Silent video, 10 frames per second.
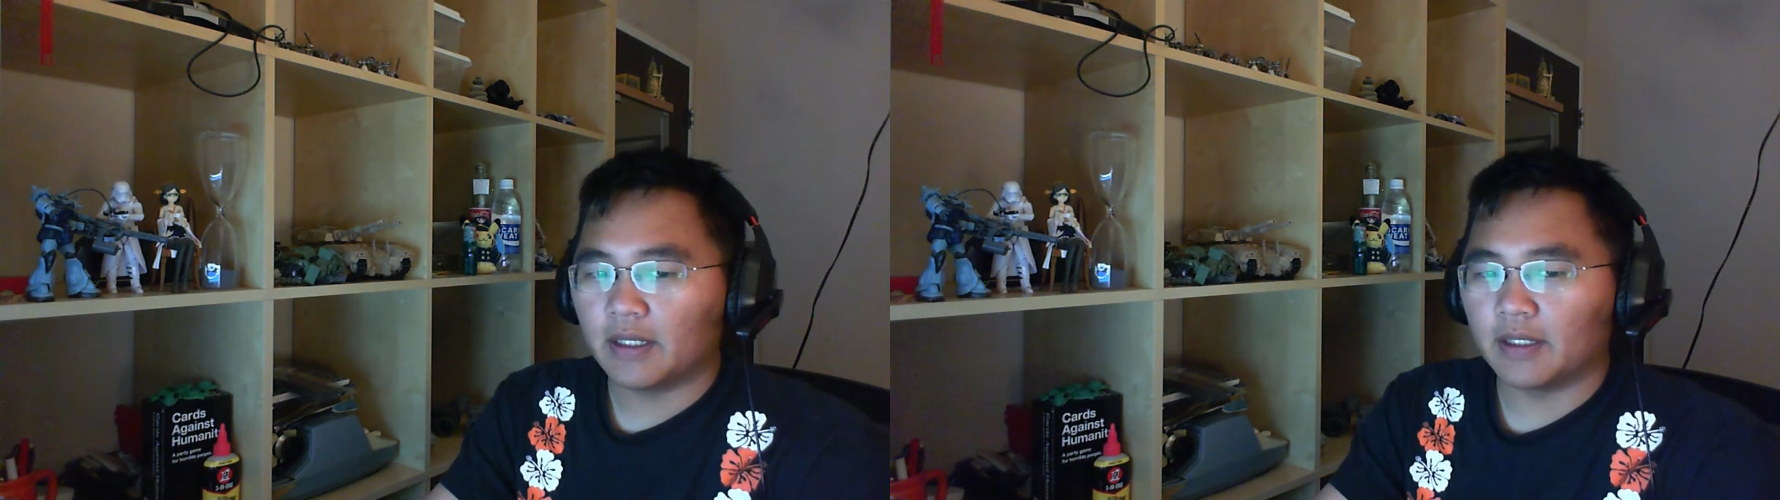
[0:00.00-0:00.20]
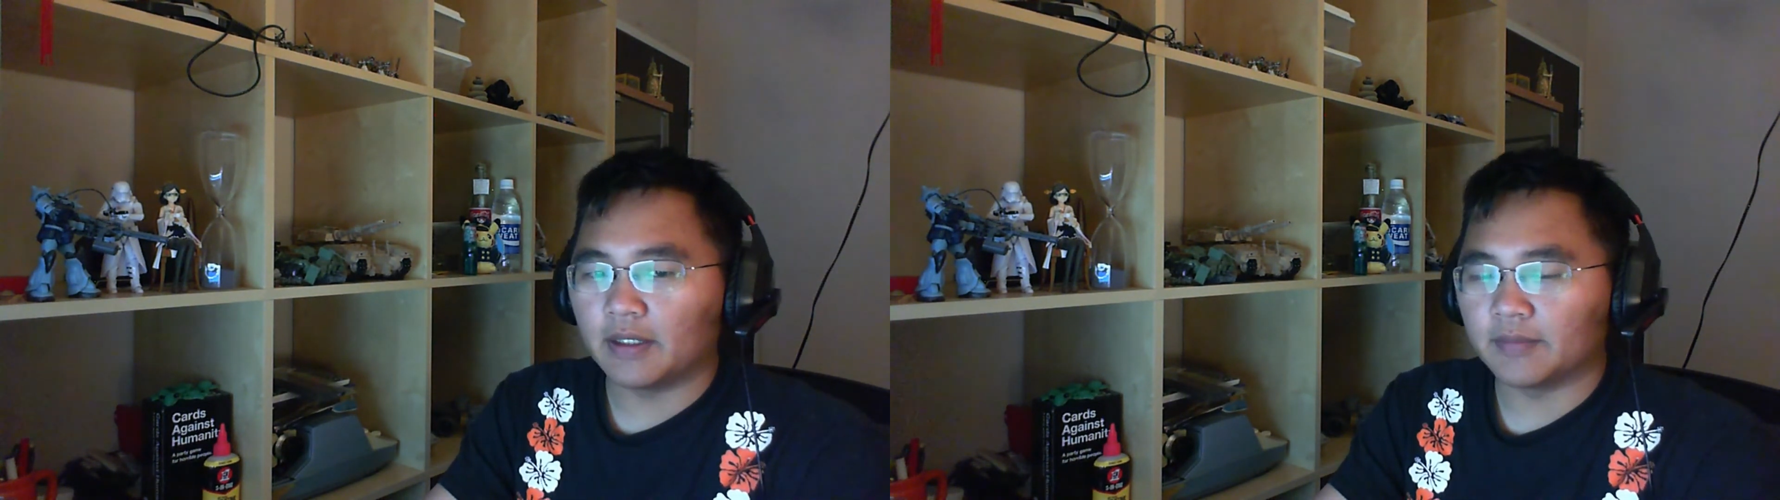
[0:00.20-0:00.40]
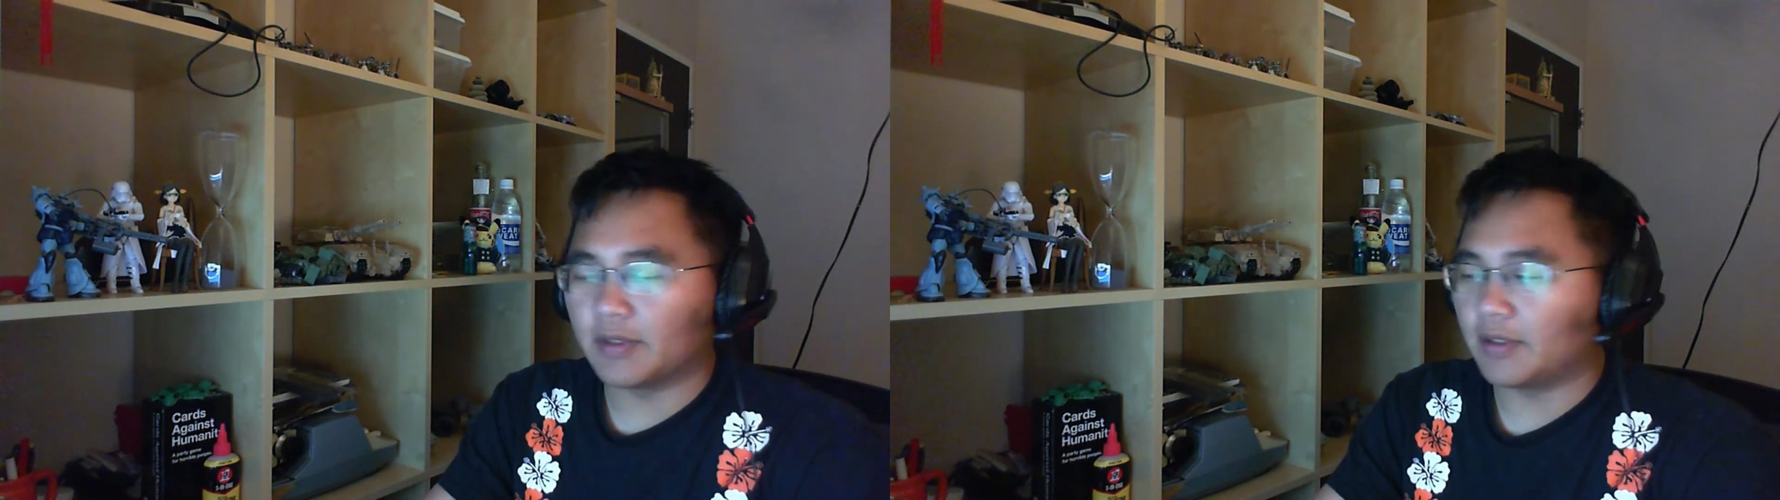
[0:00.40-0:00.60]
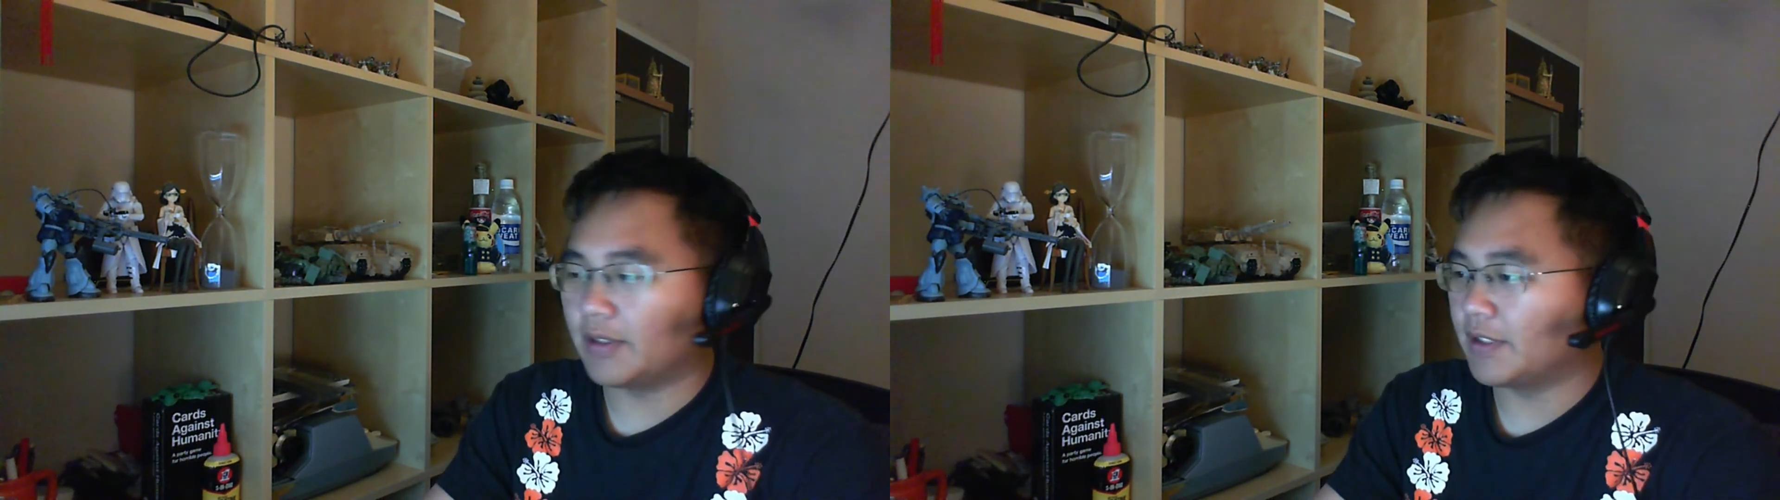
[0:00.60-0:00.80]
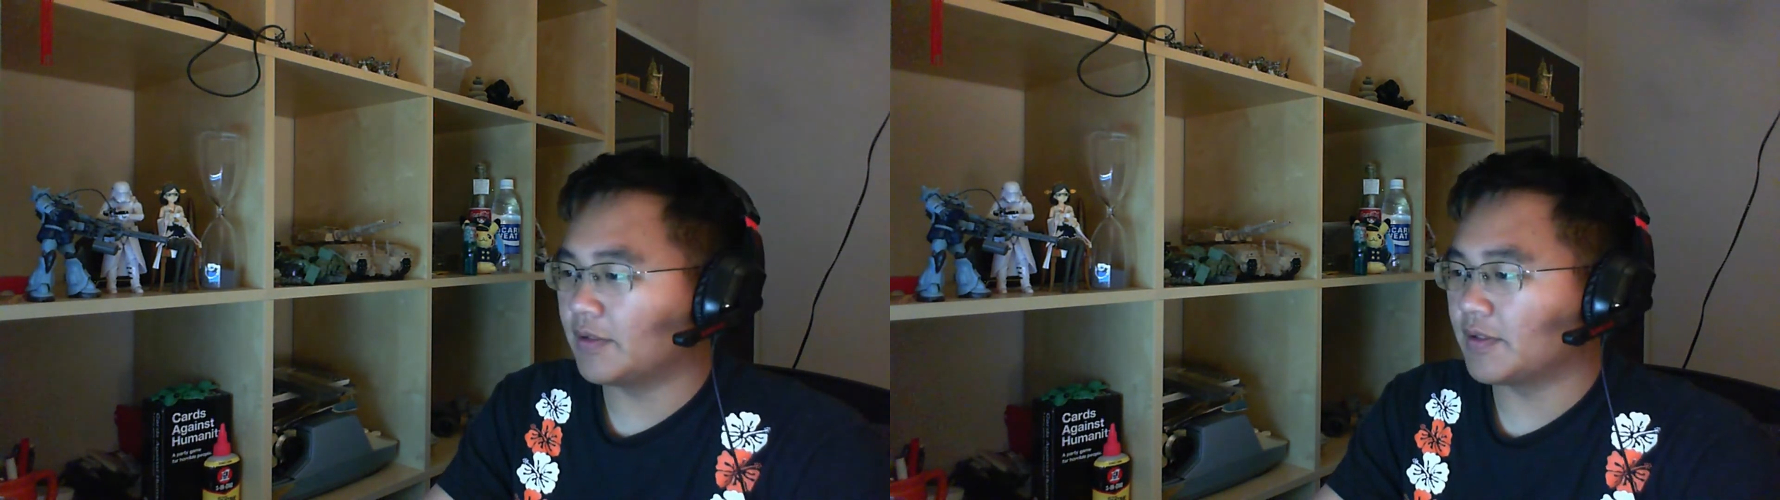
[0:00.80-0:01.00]
All
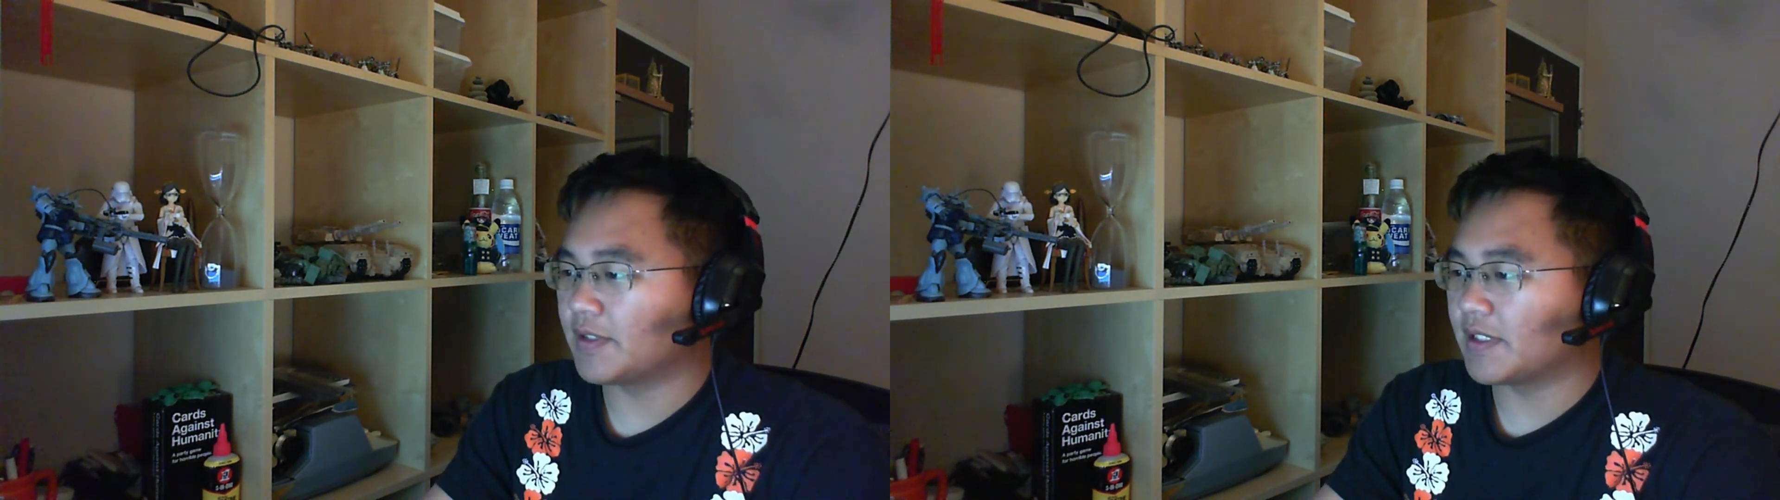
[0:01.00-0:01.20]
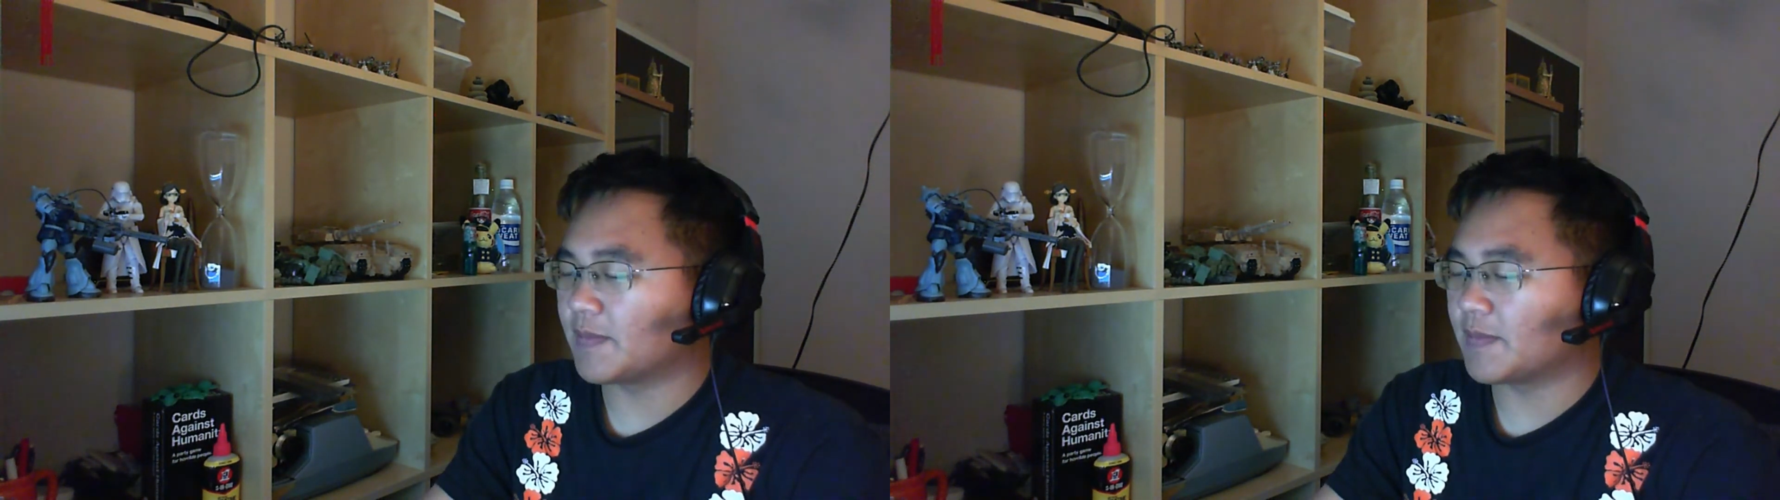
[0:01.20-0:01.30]
I know is that,